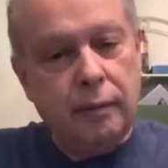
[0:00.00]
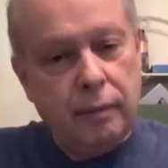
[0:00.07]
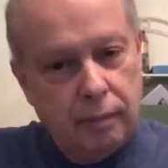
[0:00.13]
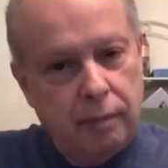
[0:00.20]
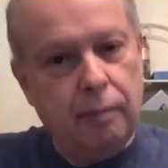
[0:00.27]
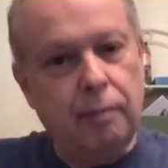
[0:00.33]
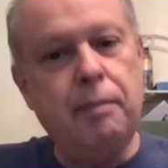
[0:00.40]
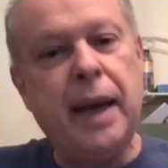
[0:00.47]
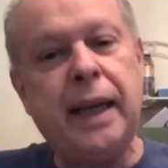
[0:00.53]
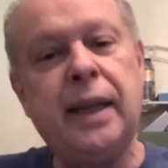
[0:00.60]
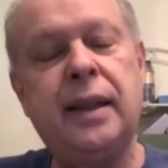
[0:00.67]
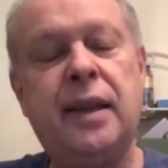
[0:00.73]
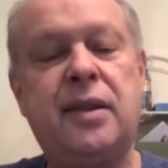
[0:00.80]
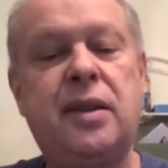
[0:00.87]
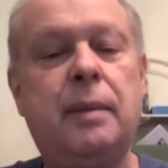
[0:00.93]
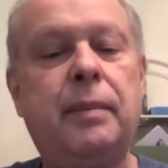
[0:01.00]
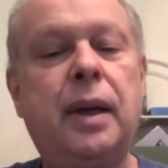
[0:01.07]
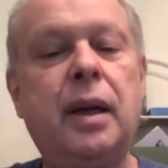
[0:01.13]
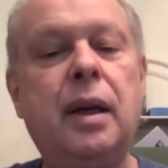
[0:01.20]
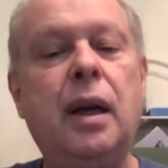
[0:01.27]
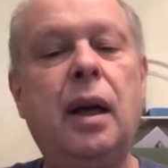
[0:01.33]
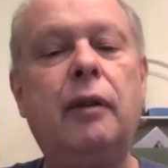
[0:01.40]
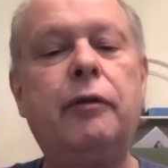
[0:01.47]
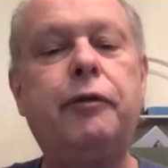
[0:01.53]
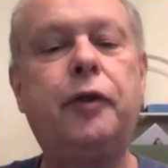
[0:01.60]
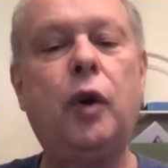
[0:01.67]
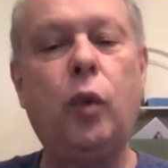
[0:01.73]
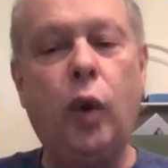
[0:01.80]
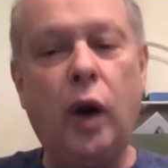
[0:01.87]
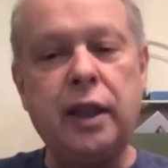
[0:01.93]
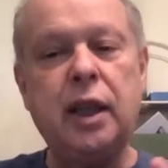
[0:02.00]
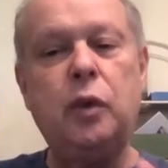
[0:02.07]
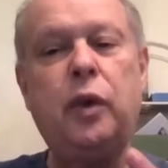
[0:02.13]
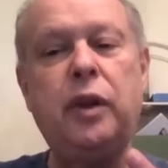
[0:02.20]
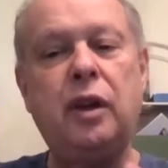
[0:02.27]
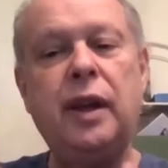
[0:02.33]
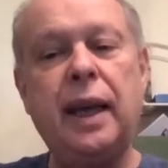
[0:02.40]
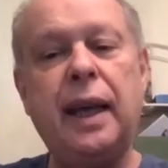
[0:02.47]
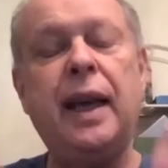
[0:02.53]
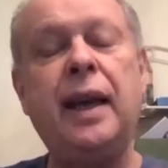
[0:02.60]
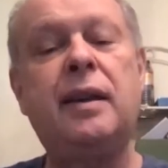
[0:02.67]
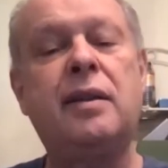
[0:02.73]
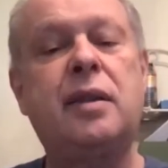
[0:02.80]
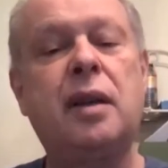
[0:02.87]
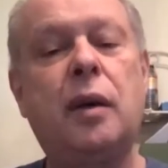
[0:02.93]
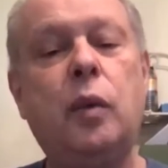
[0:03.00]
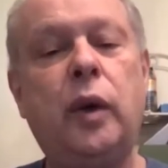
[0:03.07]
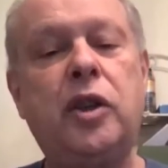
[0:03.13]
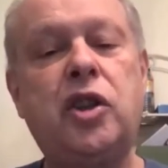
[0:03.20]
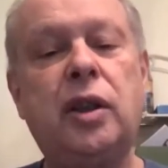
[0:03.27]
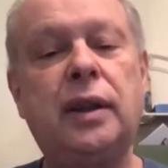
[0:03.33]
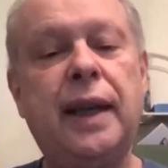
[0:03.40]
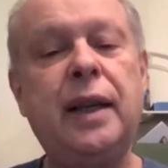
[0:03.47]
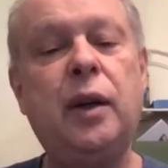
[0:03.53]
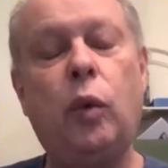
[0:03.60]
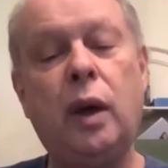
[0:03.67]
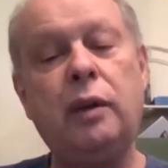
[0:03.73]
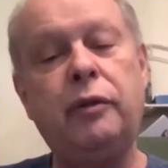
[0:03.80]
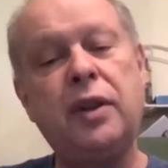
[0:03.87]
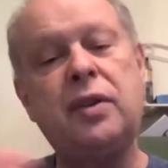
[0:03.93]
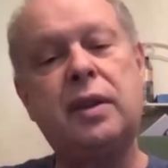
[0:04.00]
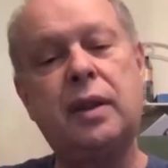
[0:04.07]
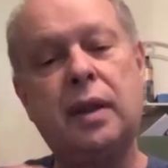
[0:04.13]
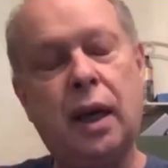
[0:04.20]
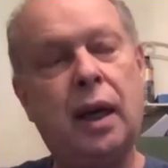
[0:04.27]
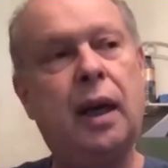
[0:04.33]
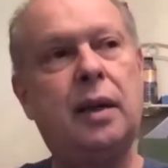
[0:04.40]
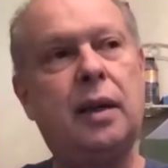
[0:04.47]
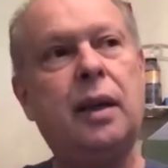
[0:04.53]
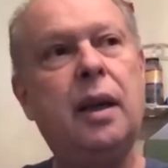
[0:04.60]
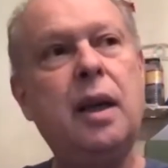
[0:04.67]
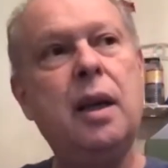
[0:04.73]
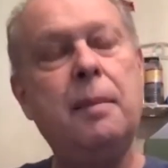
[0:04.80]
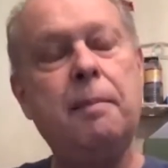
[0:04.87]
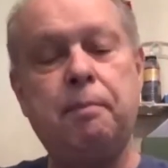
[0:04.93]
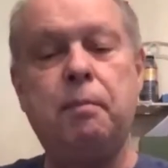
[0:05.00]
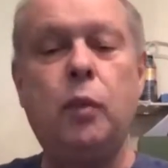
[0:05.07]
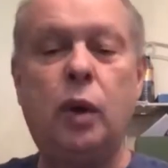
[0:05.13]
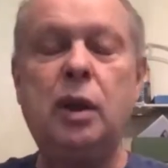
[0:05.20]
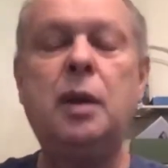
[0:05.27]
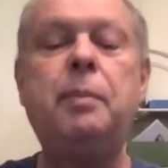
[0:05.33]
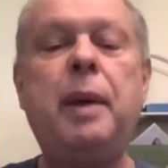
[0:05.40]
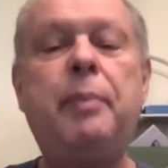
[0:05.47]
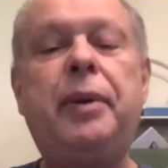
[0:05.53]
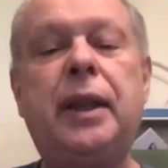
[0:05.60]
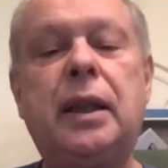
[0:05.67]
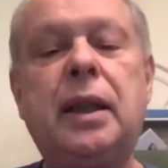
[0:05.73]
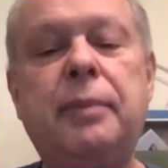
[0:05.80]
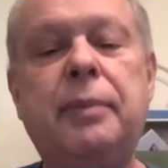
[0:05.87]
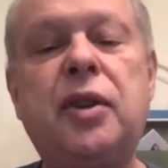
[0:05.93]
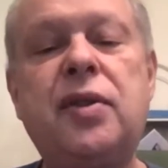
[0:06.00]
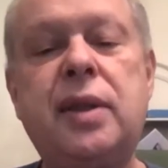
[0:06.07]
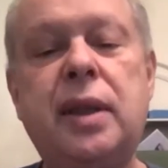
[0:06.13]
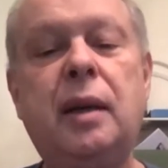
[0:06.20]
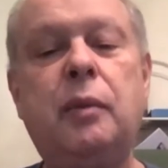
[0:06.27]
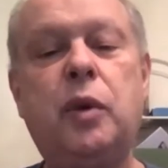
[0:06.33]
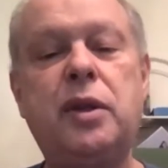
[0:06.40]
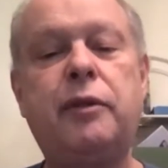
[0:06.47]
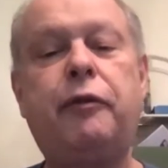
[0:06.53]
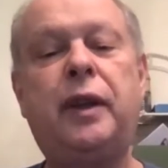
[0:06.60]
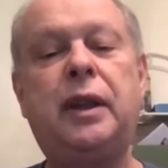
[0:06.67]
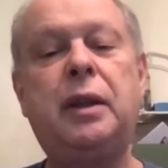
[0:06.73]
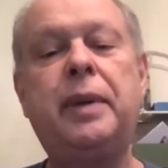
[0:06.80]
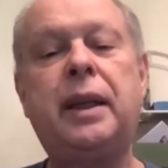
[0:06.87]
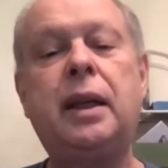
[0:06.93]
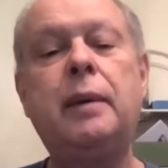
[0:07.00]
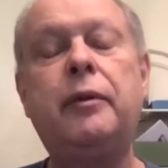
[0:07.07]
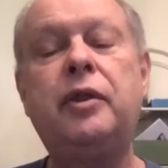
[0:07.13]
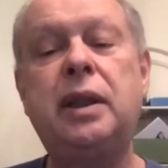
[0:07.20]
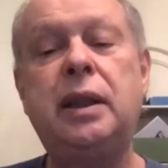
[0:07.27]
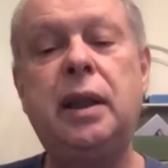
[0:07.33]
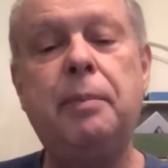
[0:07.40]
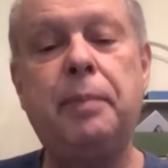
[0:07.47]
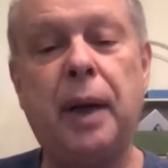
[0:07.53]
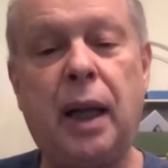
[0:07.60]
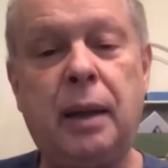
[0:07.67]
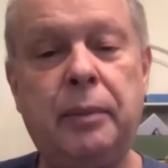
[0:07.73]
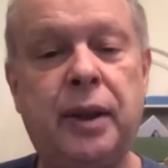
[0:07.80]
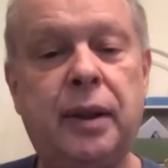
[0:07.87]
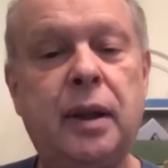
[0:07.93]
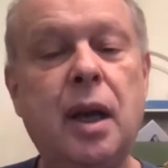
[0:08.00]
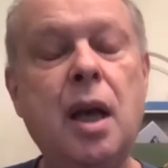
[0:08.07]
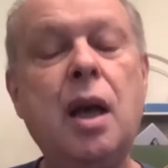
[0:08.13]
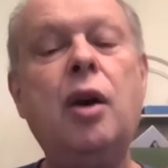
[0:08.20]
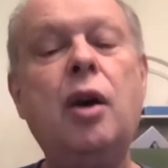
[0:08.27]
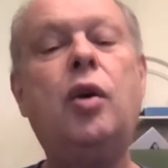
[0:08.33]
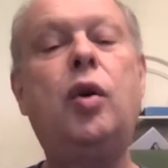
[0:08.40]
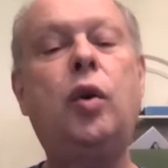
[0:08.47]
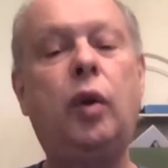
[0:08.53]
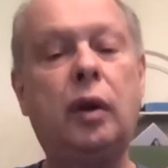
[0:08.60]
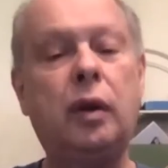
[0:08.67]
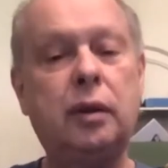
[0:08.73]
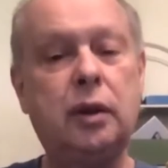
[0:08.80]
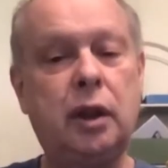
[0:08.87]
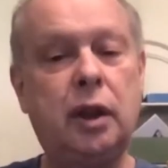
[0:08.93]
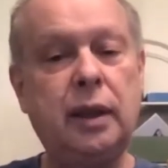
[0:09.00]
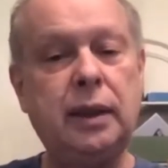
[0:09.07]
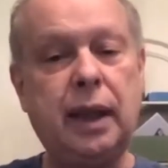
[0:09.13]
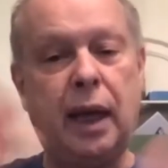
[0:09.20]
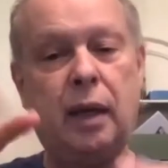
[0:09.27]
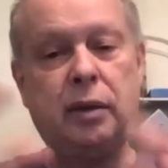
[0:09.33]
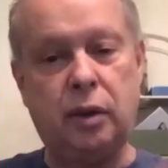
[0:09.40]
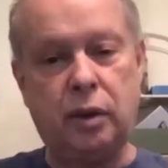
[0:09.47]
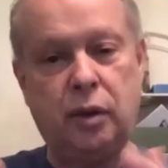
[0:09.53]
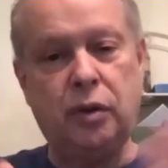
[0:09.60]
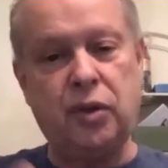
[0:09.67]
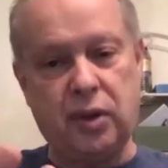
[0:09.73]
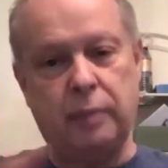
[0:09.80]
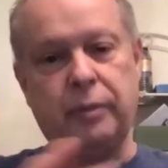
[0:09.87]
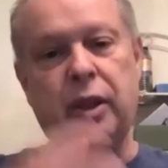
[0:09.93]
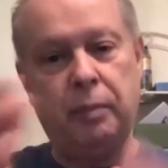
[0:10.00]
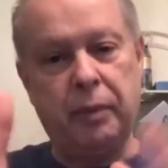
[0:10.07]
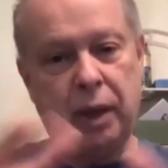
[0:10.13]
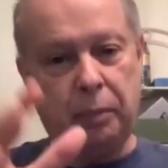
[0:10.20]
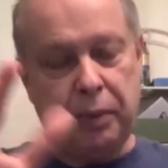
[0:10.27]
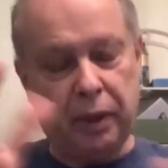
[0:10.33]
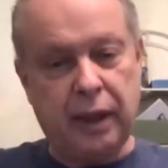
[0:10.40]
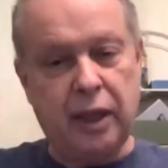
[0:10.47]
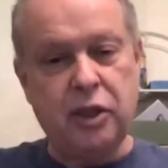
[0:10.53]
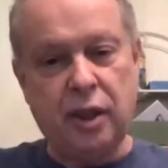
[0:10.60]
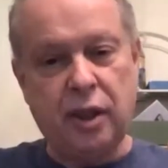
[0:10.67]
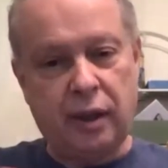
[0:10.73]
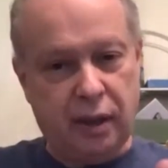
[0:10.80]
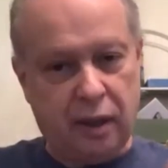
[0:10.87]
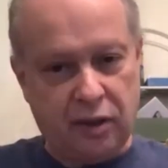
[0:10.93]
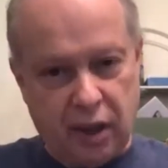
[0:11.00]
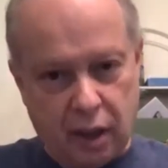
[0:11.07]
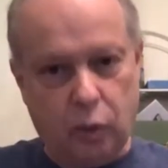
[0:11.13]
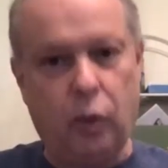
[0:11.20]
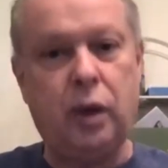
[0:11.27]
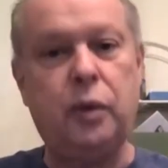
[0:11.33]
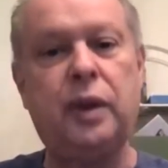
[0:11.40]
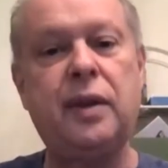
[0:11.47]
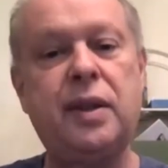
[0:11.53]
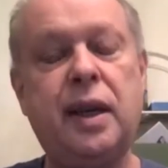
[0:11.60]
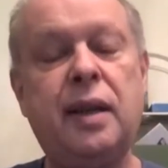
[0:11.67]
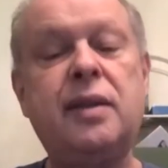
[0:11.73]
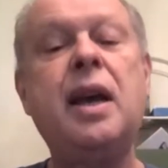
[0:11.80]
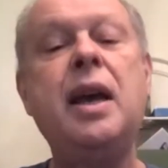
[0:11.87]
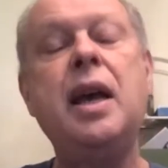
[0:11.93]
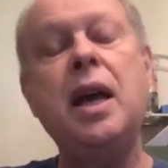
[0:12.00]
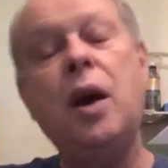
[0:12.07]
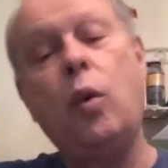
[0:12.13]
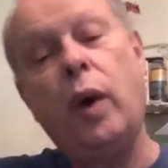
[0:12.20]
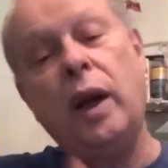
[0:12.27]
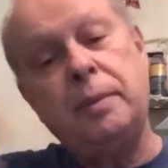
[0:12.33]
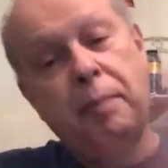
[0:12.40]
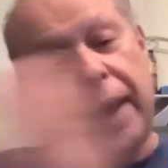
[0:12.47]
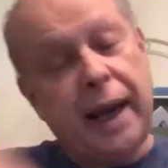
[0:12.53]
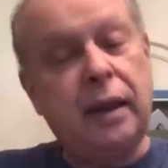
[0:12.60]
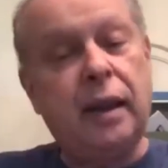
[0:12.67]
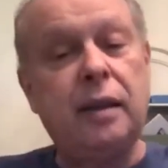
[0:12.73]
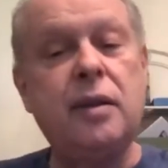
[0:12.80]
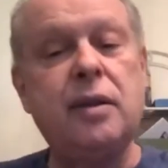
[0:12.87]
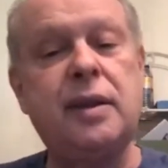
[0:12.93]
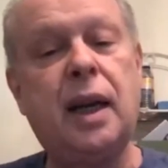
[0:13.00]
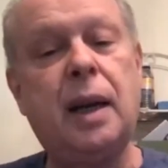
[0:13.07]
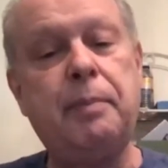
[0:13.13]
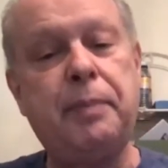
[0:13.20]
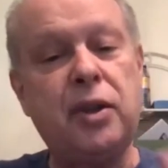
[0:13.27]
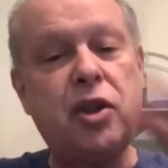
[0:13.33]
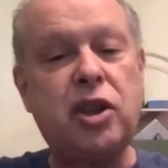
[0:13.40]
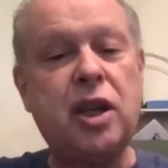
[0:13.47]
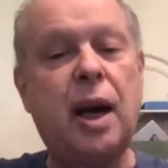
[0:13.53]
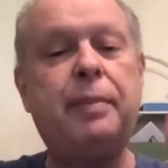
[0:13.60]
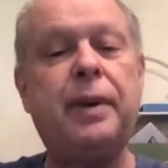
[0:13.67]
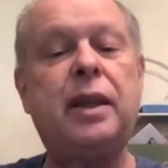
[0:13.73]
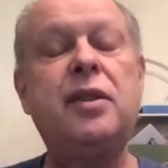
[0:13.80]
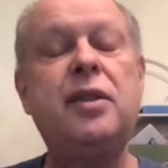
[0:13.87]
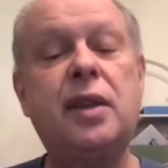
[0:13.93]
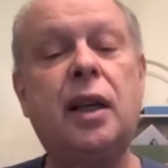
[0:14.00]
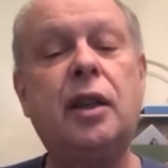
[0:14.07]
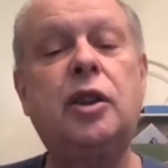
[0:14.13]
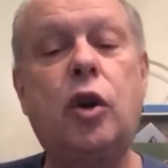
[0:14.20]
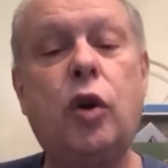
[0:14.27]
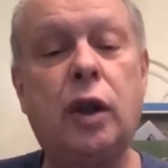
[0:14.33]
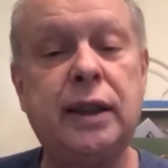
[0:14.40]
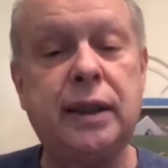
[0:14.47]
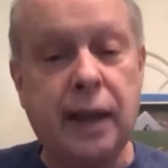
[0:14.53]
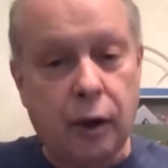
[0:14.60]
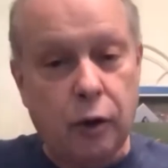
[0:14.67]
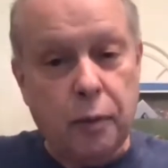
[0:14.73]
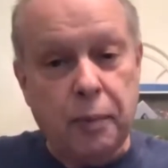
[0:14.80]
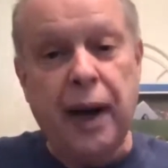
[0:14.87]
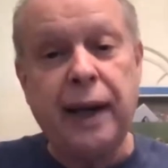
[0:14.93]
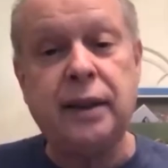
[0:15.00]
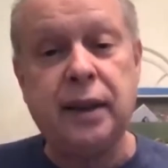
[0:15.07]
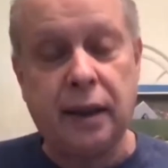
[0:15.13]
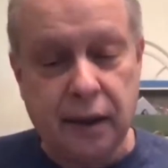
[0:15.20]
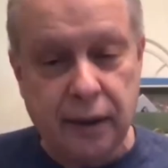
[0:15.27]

mechanism for working with your hands, which late, one of his, uh, one of the people that came to see him was a fellow by the name of D D Palmer, who learned how to do some of the manipulation things, how to work with his hands, went back, set up his shop, and decided to call it chiropractic.